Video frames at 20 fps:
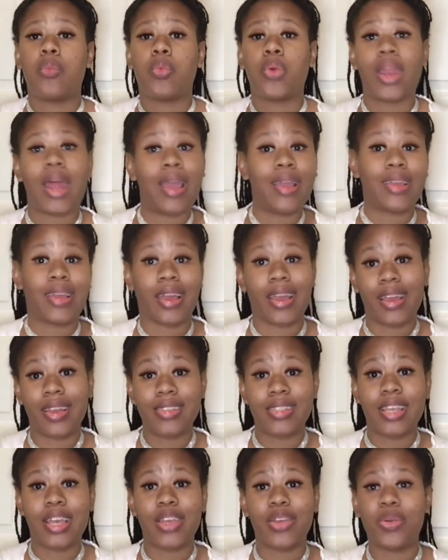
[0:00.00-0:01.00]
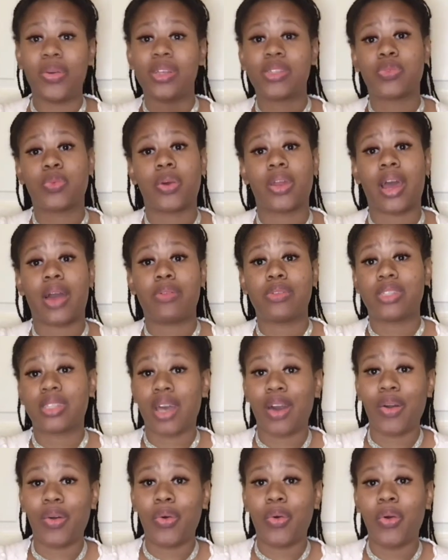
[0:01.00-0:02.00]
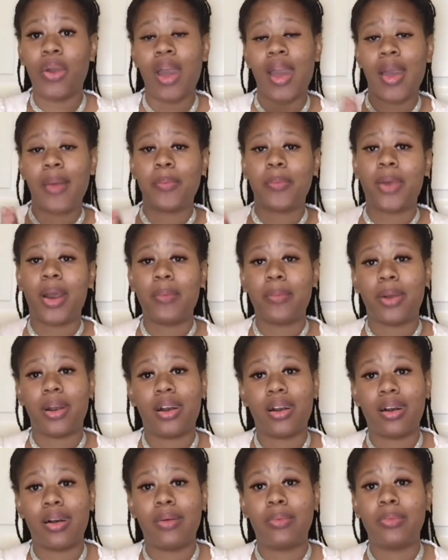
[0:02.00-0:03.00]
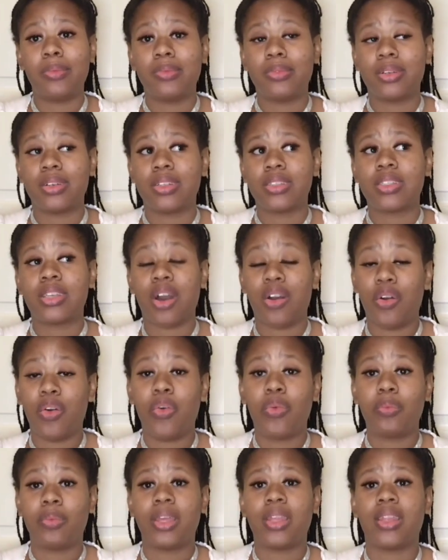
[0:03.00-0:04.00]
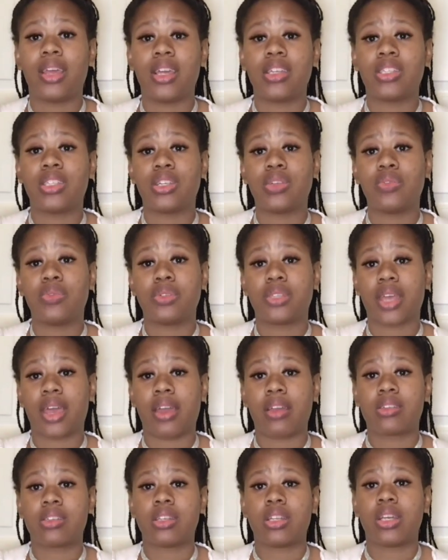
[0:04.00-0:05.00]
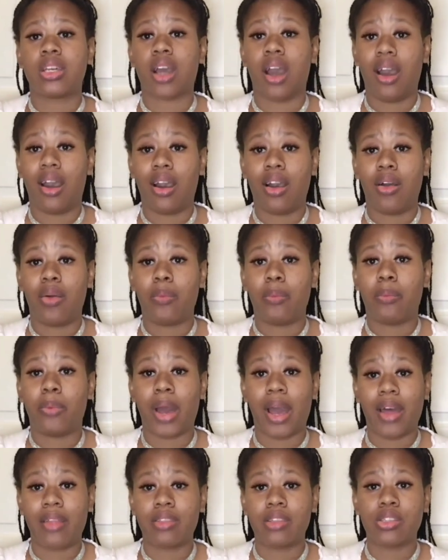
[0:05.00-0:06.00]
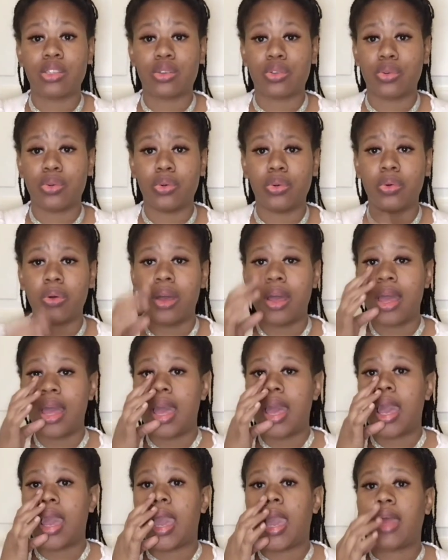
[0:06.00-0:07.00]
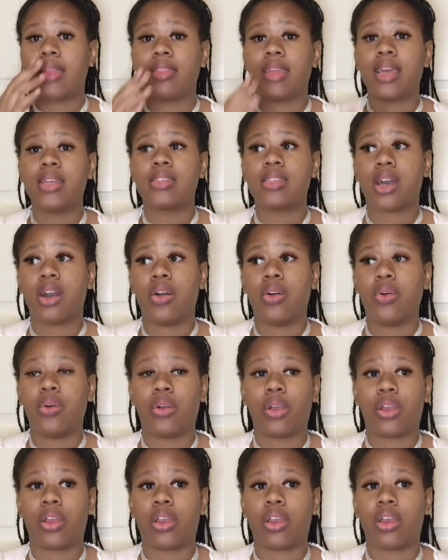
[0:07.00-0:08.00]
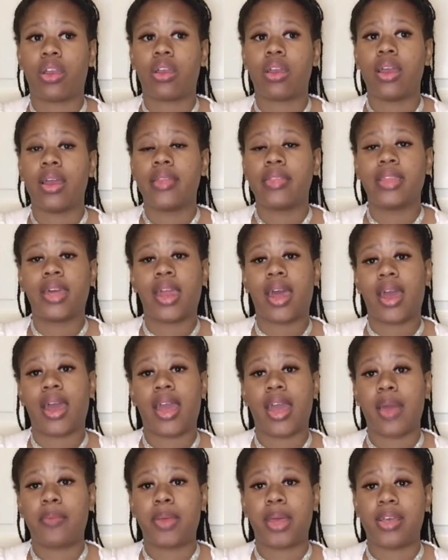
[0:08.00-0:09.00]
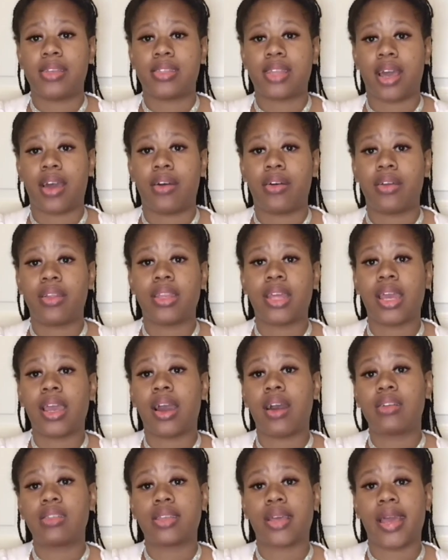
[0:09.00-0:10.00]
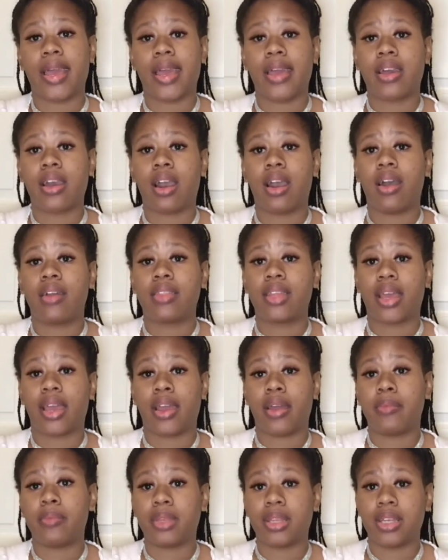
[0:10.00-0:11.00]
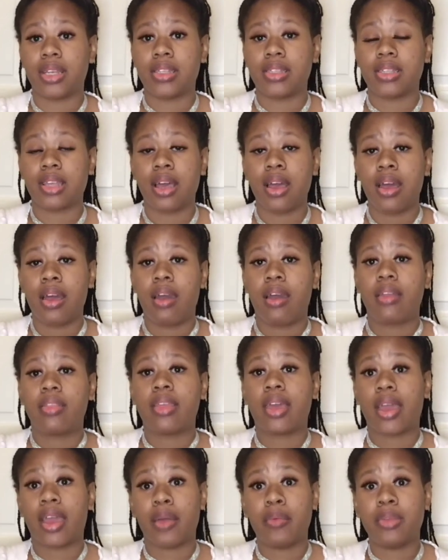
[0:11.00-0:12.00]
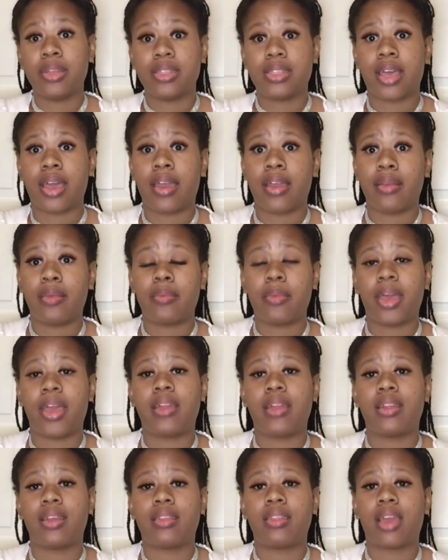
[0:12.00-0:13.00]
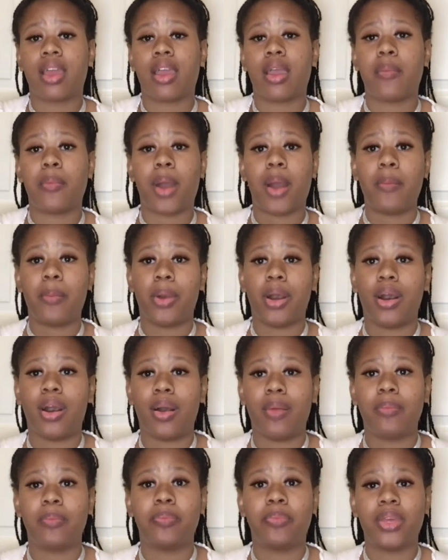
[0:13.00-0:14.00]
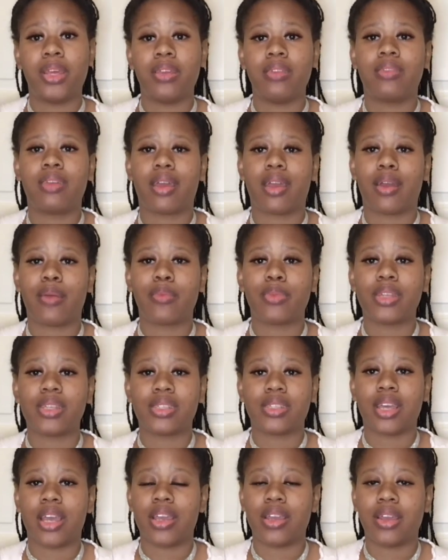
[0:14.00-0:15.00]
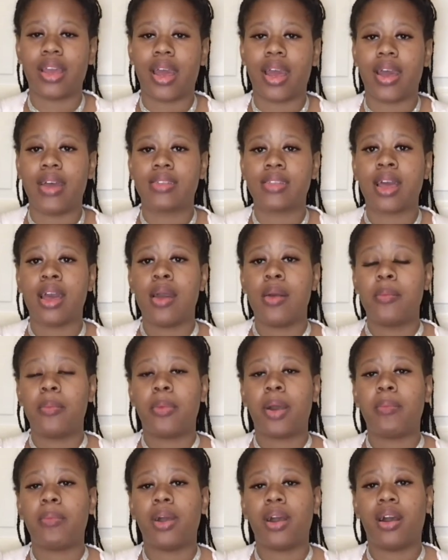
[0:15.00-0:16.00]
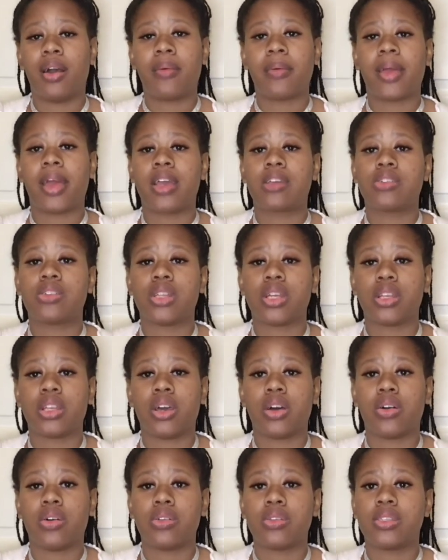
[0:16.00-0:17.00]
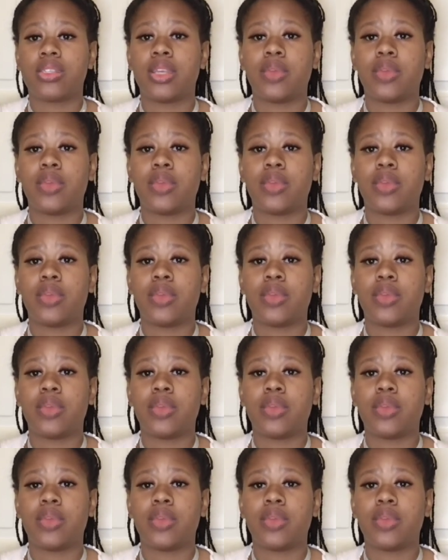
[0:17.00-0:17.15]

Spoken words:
What I can tell you is what I was told. My mom told me that she was actually called by the school, and they told her that I had passed out. They also had called the ambulance. The ambulance hadn't made it there, and my mom beat the ambulance there, you guys. My mom actually knows